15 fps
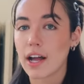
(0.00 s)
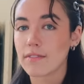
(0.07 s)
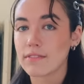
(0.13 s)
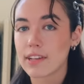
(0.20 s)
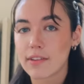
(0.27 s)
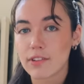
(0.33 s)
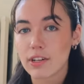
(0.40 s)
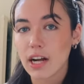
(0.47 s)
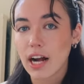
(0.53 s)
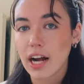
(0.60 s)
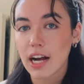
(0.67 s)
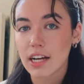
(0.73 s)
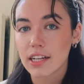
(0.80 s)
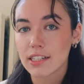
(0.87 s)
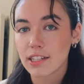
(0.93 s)
I've never
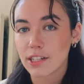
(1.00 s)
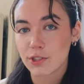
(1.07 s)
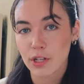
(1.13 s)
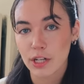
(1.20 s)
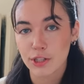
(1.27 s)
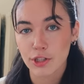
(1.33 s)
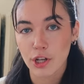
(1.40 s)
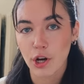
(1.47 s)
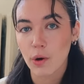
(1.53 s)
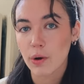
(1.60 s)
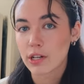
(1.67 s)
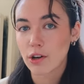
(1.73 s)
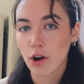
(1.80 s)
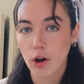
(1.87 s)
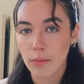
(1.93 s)
had a trench coat
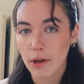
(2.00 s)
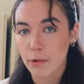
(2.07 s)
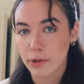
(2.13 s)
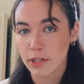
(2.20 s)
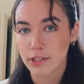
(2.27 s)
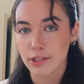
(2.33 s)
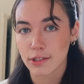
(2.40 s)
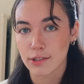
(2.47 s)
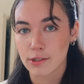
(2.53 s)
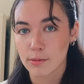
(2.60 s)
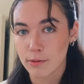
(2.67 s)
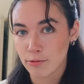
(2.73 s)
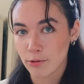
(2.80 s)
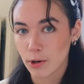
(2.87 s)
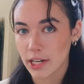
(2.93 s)
in all my winters
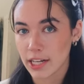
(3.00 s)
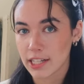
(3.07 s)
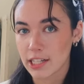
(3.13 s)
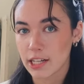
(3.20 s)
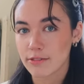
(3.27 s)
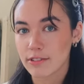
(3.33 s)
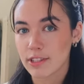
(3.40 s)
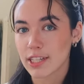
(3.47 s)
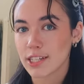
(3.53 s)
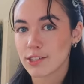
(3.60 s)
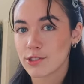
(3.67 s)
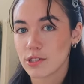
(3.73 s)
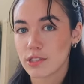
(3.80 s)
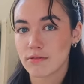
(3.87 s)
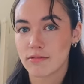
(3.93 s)
beforehand. I feel like
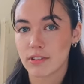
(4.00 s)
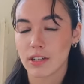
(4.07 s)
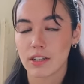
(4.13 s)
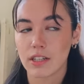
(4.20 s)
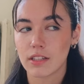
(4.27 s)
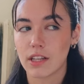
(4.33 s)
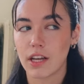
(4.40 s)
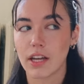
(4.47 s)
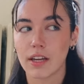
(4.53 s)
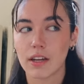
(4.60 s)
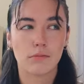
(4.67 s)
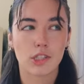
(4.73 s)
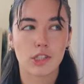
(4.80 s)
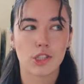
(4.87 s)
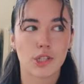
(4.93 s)
it's just a very
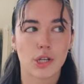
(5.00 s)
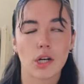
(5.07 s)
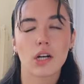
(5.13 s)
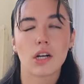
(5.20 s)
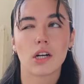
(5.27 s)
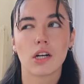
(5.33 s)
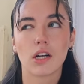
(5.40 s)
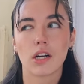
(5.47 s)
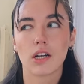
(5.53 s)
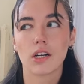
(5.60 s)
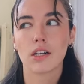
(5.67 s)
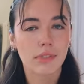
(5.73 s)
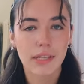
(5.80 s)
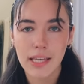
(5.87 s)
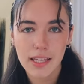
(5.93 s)
like
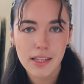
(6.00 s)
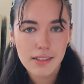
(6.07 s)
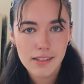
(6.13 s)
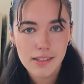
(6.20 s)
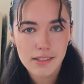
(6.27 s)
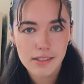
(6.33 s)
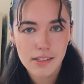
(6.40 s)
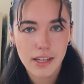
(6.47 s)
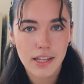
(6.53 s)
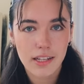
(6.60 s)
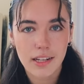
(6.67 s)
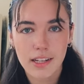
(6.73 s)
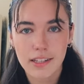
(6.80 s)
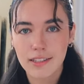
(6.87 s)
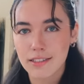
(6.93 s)
mature piece
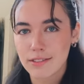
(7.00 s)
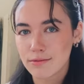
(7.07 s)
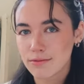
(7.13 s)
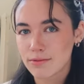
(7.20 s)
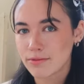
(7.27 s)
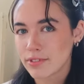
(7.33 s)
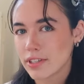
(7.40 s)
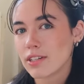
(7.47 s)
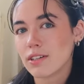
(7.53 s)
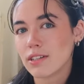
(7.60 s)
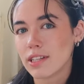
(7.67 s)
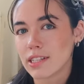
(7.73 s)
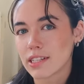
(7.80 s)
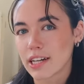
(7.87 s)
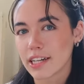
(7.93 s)
and I didn't
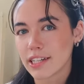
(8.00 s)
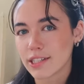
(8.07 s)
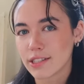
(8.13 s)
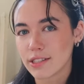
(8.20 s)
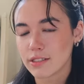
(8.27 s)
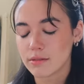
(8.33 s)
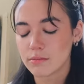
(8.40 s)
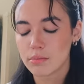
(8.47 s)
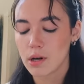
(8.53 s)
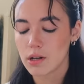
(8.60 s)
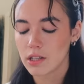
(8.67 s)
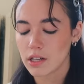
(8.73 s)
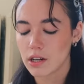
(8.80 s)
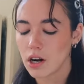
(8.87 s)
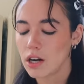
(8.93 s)
feel like I could
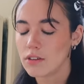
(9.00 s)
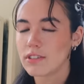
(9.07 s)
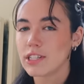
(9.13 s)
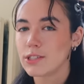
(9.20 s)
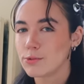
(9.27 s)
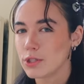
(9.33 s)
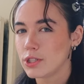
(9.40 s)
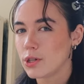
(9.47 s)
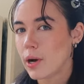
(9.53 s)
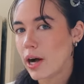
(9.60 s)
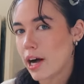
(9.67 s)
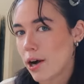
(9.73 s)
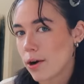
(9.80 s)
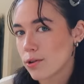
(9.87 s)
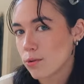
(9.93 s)
pull it off. I didn't really know
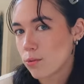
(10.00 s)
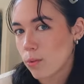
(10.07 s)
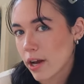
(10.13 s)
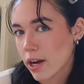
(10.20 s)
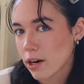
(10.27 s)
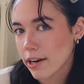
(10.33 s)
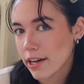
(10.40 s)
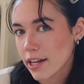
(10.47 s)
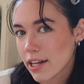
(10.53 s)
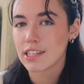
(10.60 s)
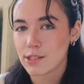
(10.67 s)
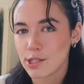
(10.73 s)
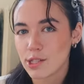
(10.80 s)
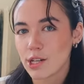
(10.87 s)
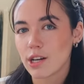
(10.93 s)
how to wear it.
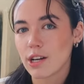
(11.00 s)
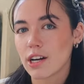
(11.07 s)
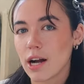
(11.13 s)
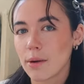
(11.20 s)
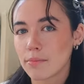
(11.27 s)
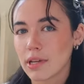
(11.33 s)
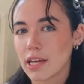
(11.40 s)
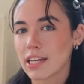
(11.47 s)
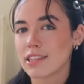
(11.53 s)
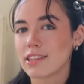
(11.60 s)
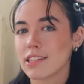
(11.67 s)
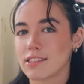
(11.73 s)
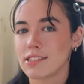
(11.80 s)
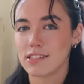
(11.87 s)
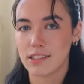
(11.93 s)
This year, I'm like,
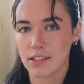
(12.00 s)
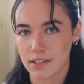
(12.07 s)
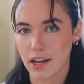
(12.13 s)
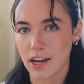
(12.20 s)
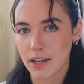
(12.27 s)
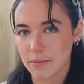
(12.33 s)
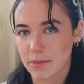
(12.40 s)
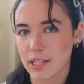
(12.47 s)
this is the time.